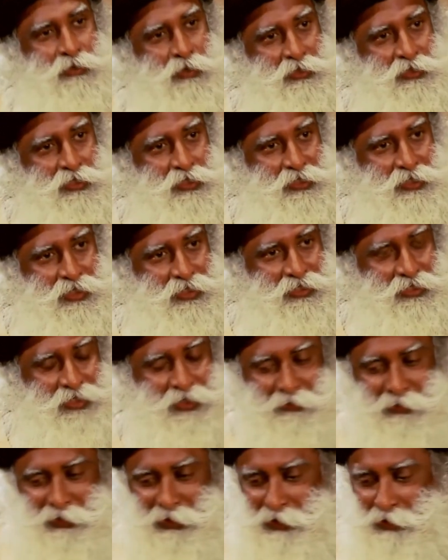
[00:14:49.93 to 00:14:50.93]
Not just
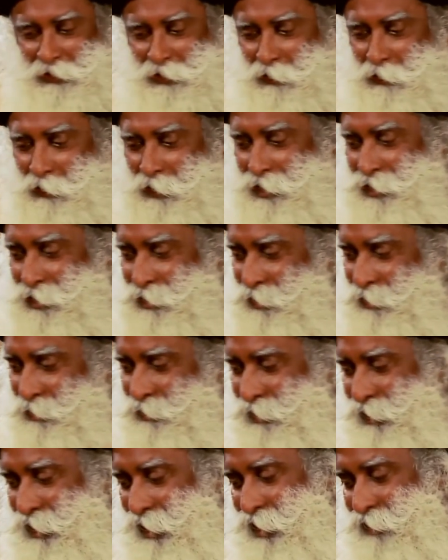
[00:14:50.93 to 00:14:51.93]
anything, whether it's your work or
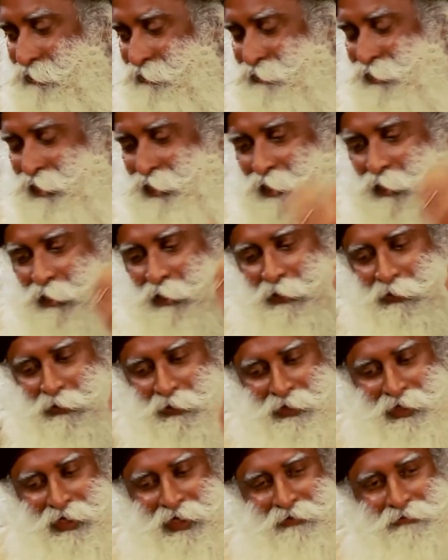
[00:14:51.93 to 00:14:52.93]
your life or
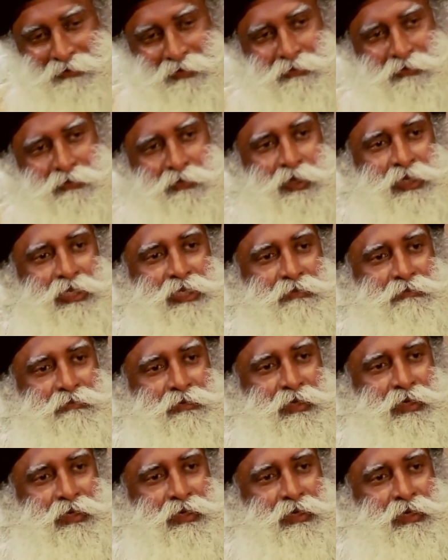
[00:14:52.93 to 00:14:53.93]
your love or
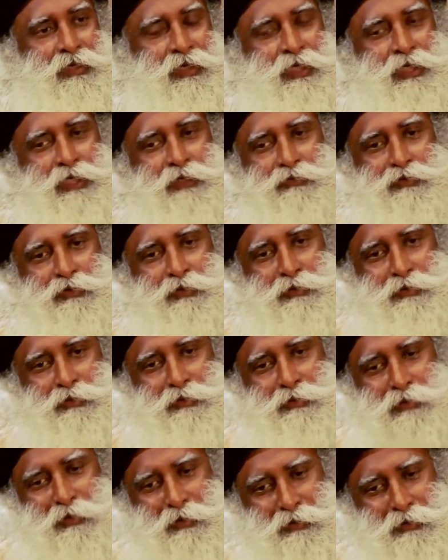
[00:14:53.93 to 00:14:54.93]
whatever, if you
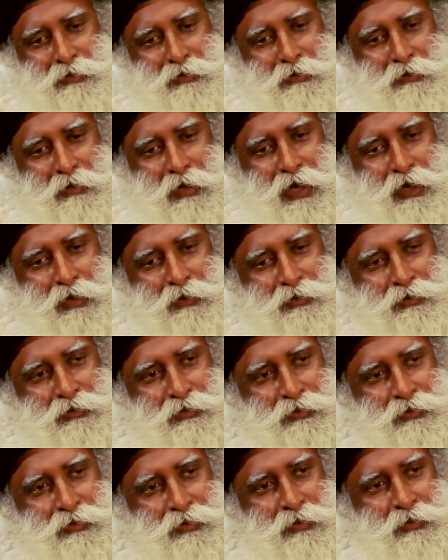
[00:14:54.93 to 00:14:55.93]
do not know how
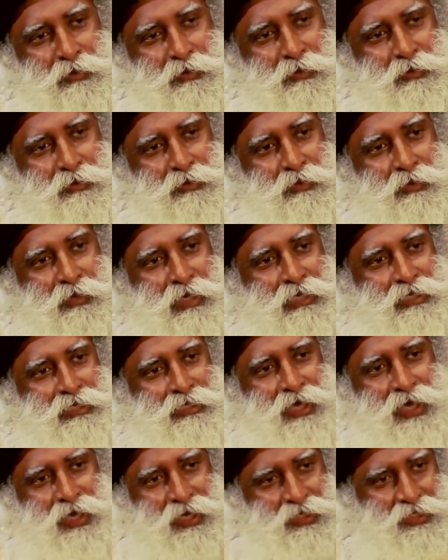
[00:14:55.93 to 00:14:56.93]
to throw your
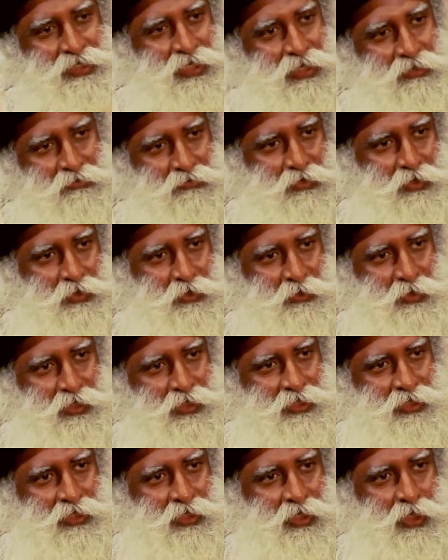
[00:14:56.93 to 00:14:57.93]
entire self into
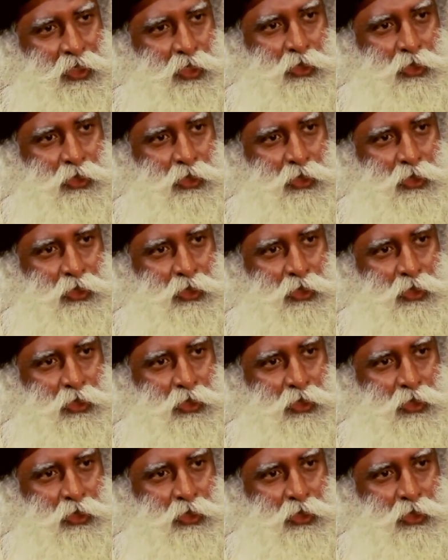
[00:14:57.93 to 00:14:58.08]
it,